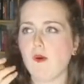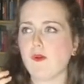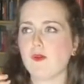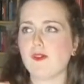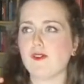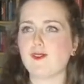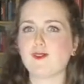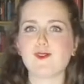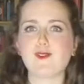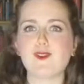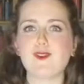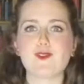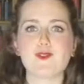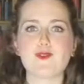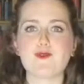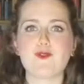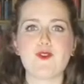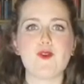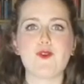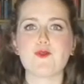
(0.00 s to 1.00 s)
a glass
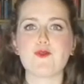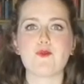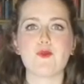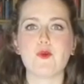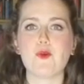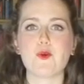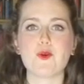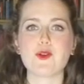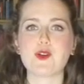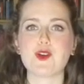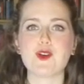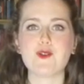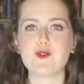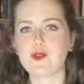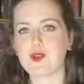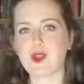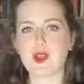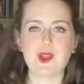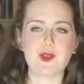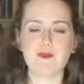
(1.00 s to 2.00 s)
of hot water
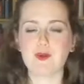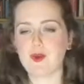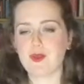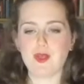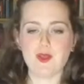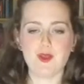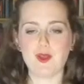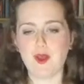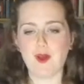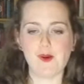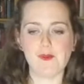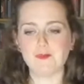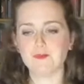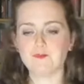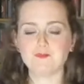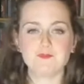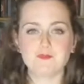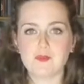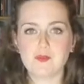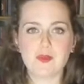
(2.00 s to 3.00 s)
to get the
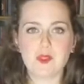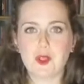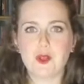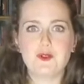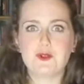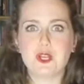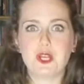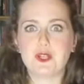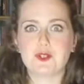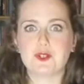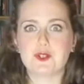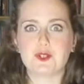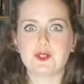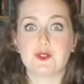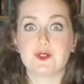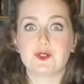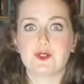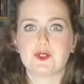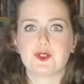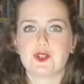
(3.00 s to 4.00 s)

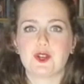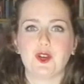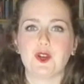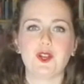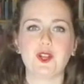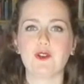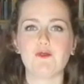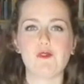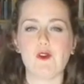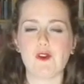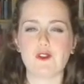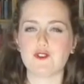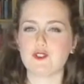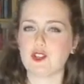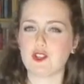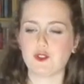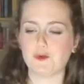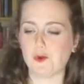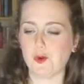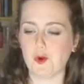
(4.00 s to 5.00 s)
intestines churning first
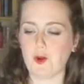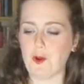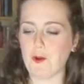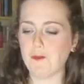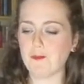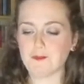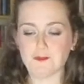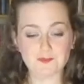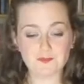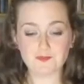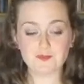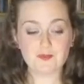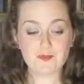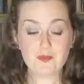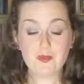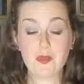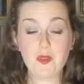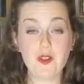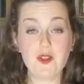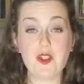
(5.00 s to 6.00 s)
thing in the morning,
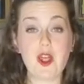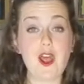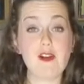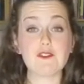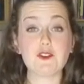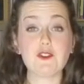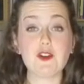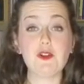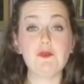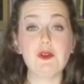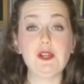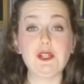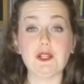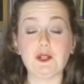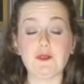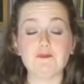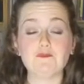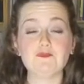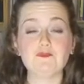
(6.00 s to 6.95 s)
and have a great week.